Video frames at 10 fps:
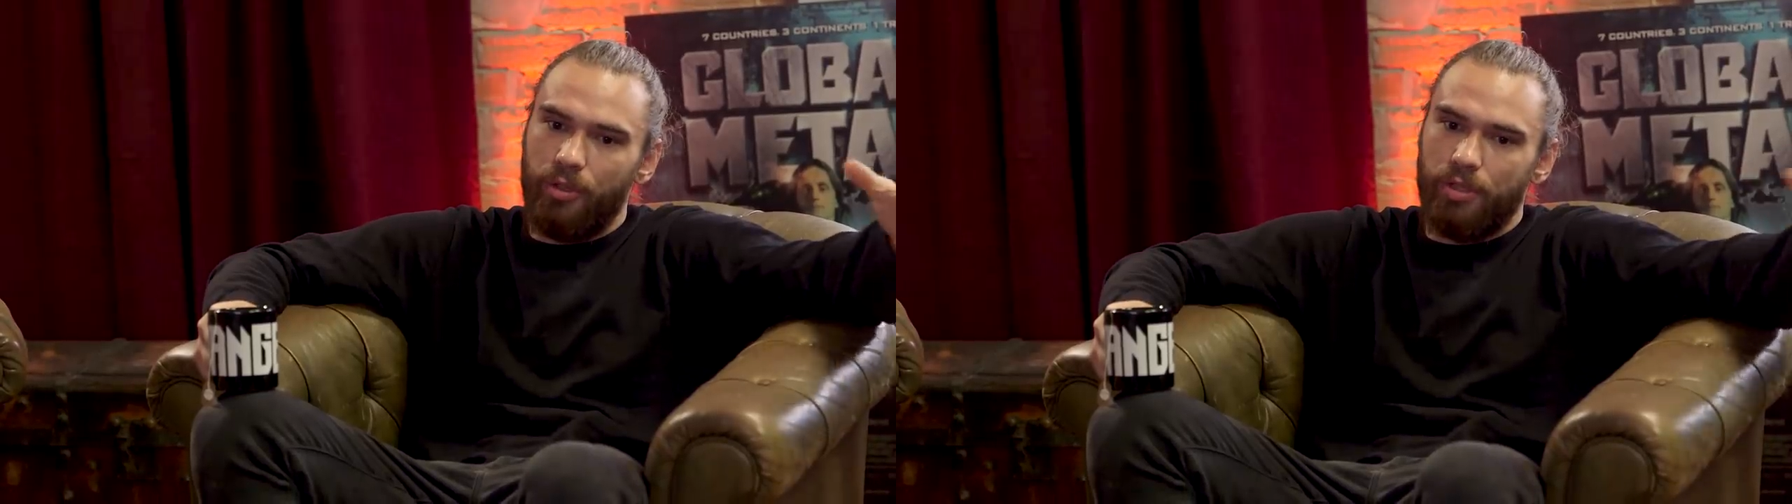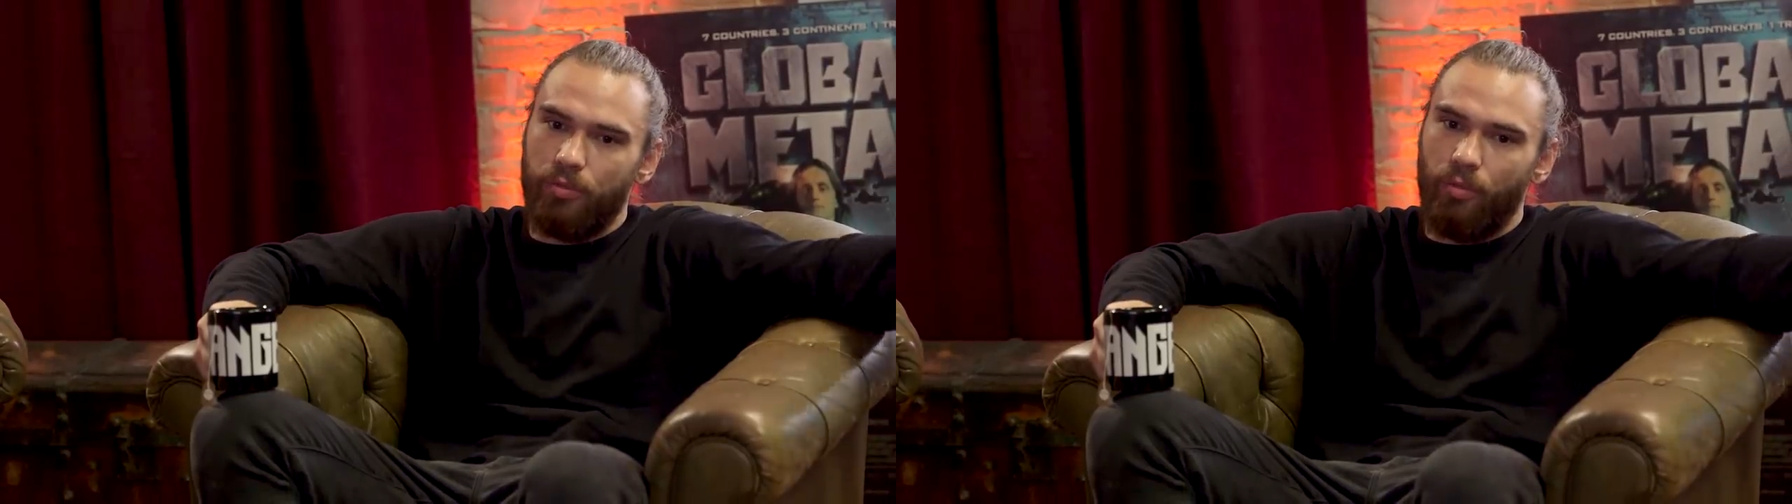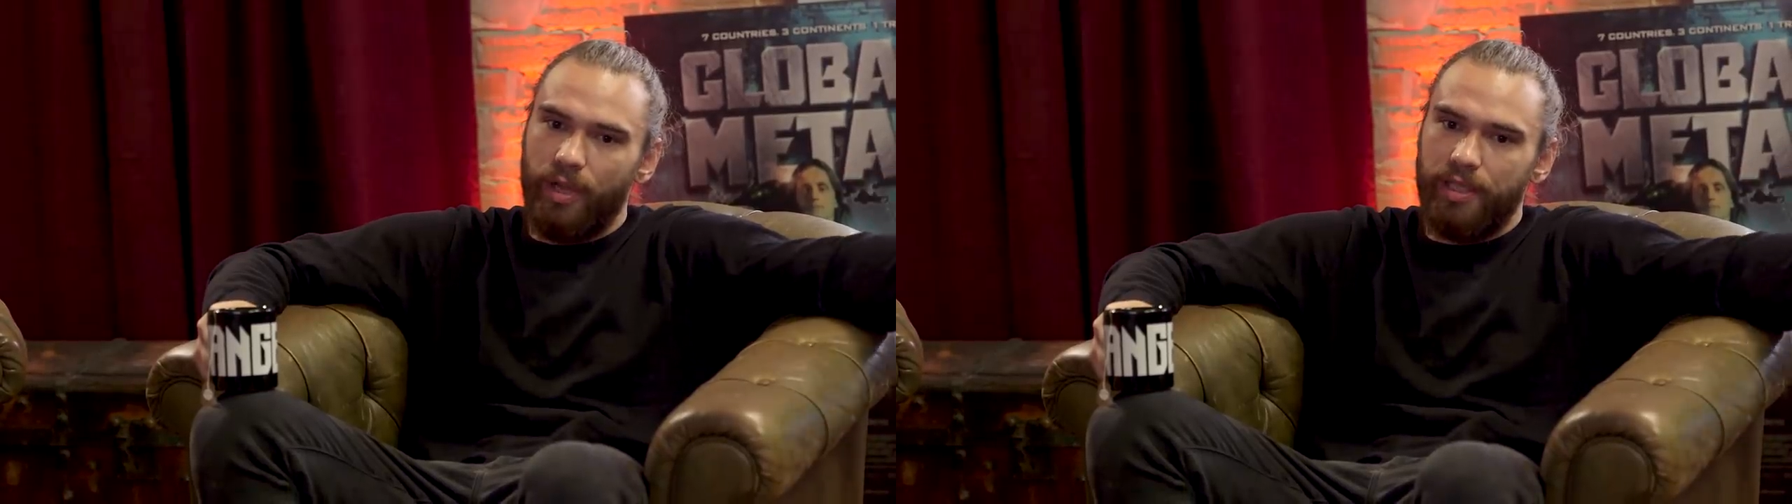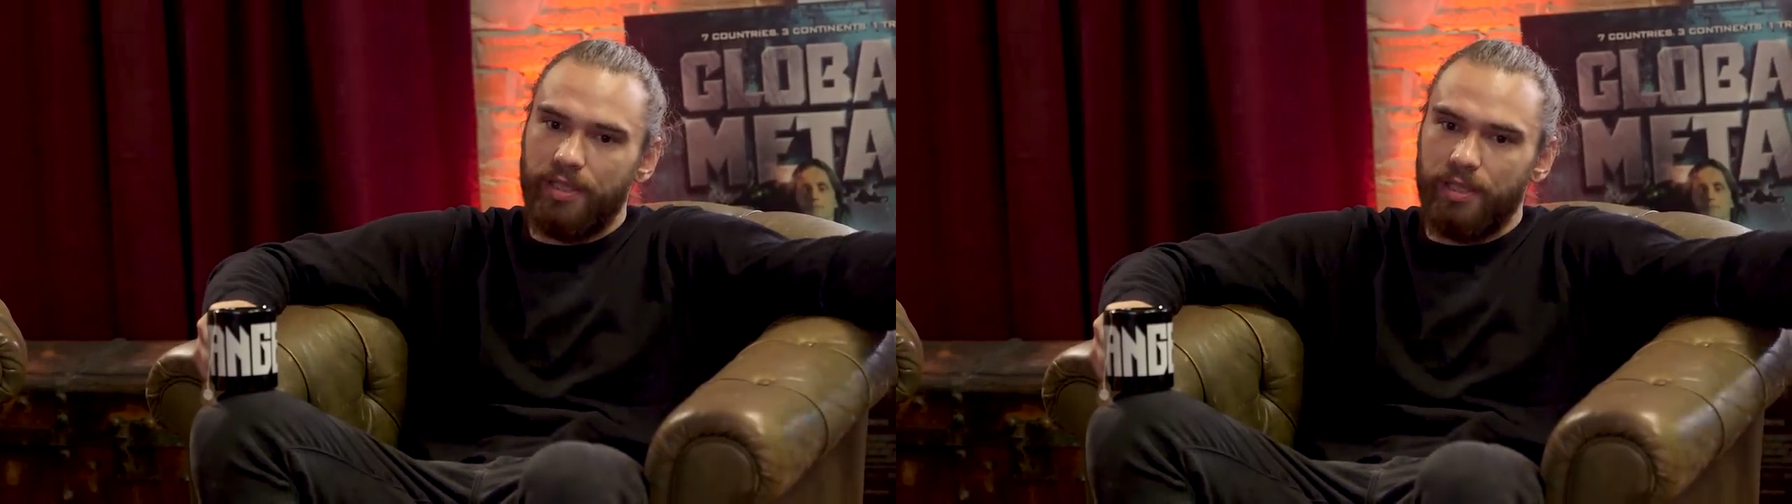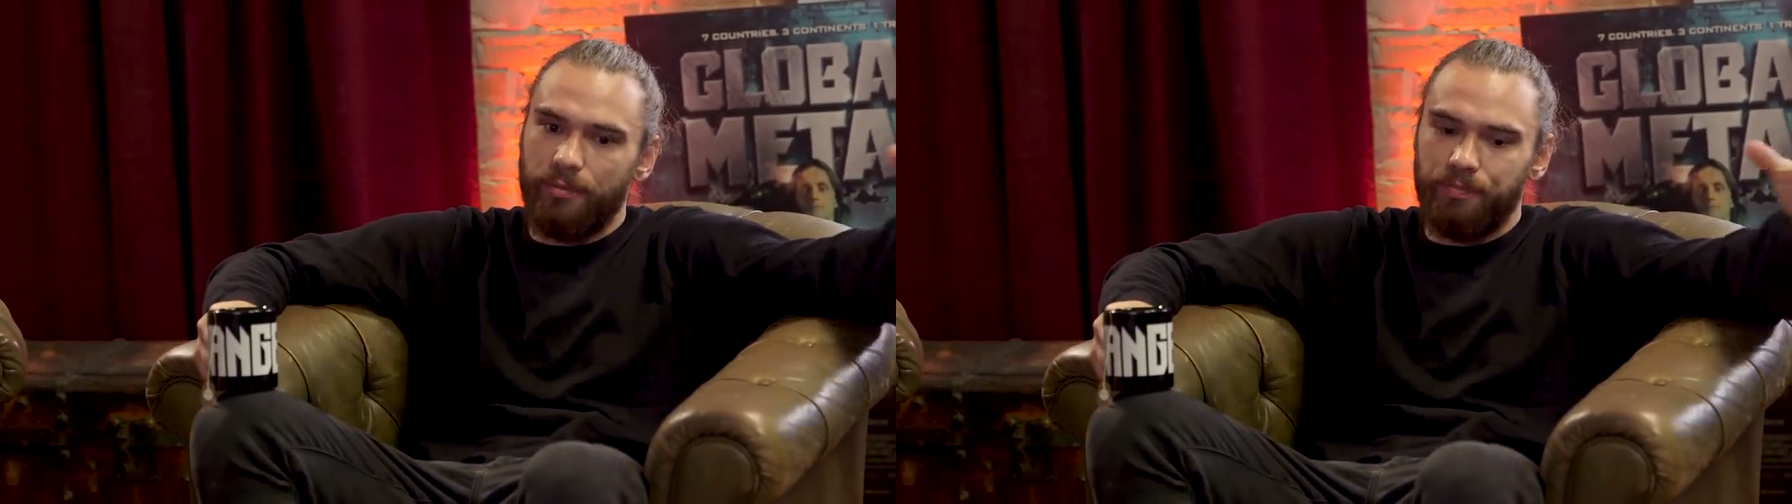these
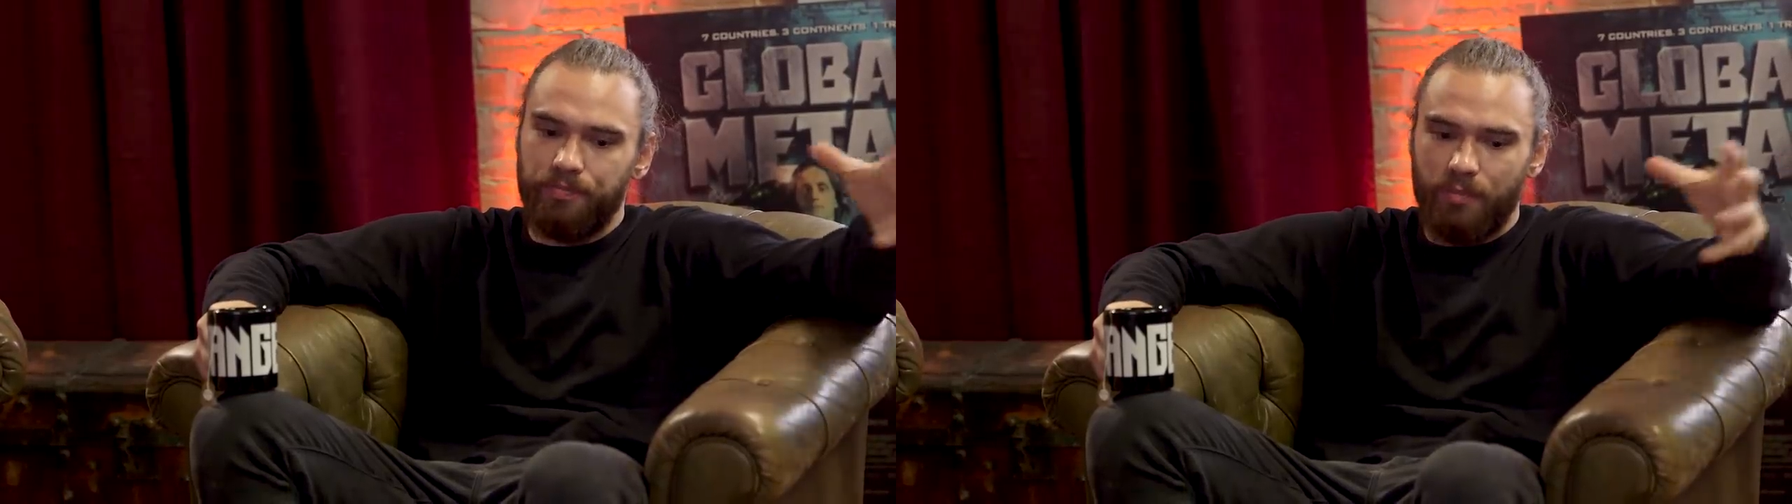Western